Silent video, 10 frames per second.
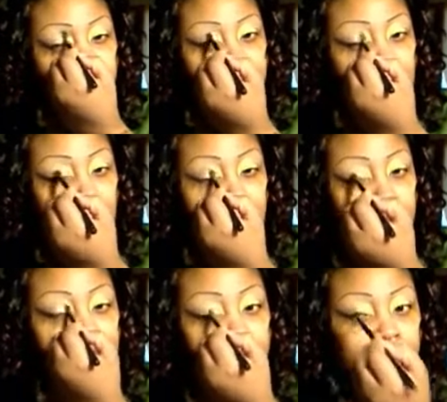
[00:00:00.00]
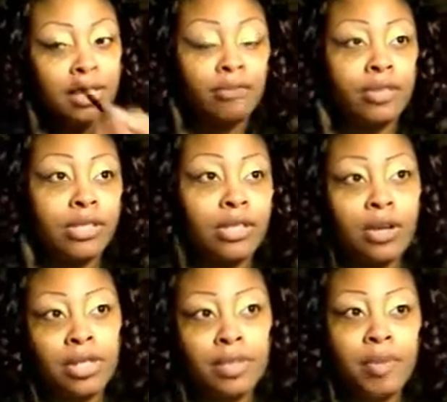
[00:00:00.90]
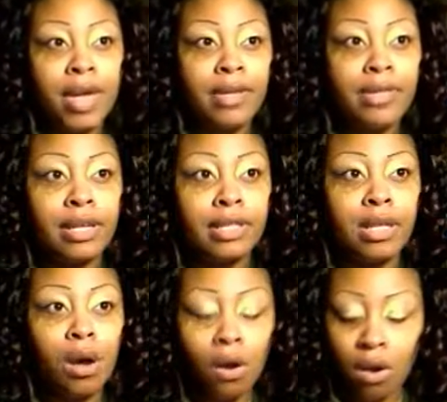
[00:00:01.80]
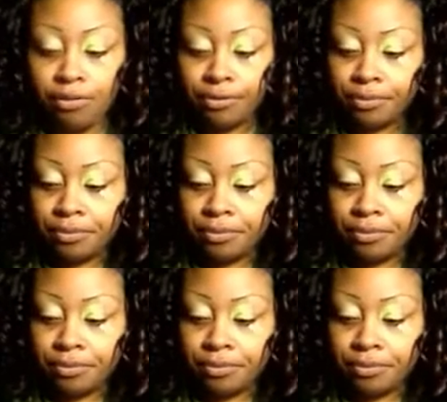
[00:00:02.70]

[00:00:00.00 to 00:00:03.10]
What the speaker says: stocks and stuff and started to pay things off.